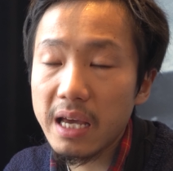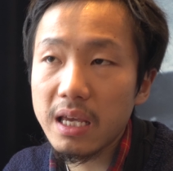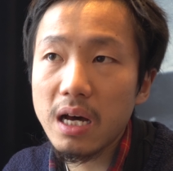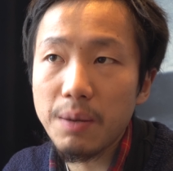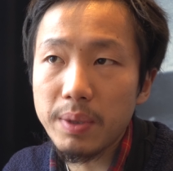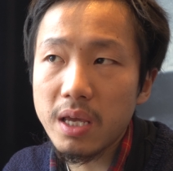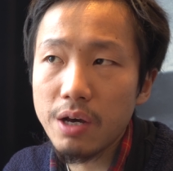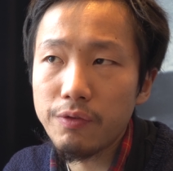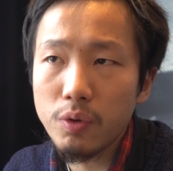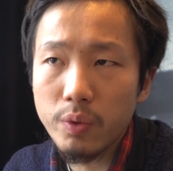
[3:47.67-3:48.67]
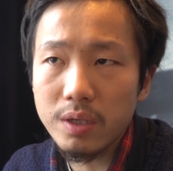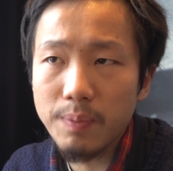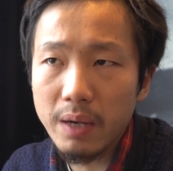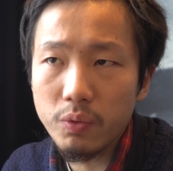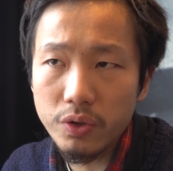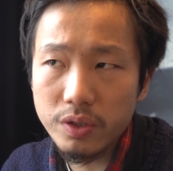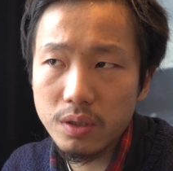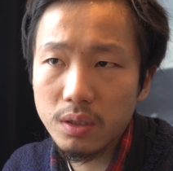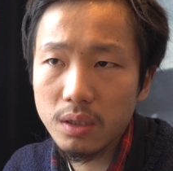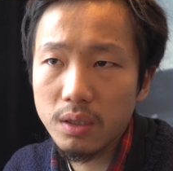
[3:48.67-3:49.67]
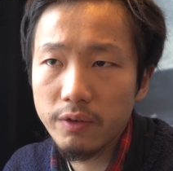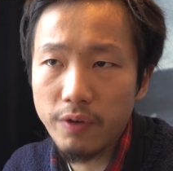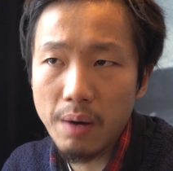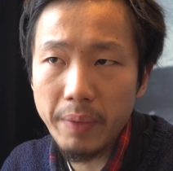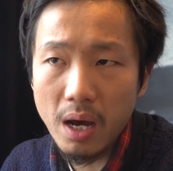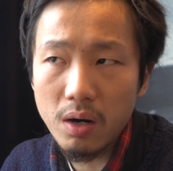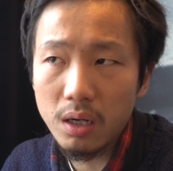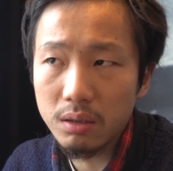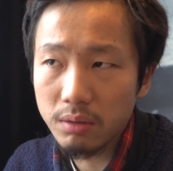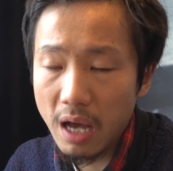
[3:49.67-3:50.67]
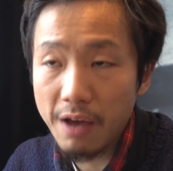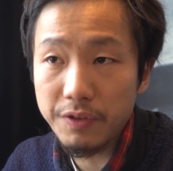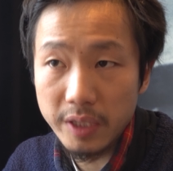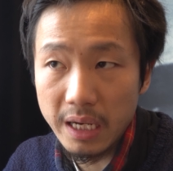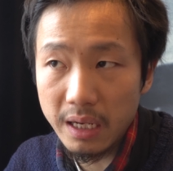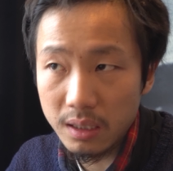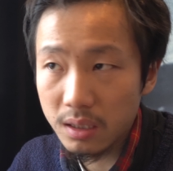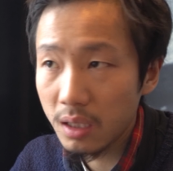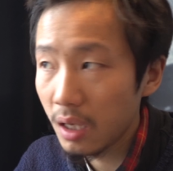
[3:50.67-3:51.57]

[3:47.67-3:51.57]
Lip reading: gotta be careful with my words from now on. I've said it.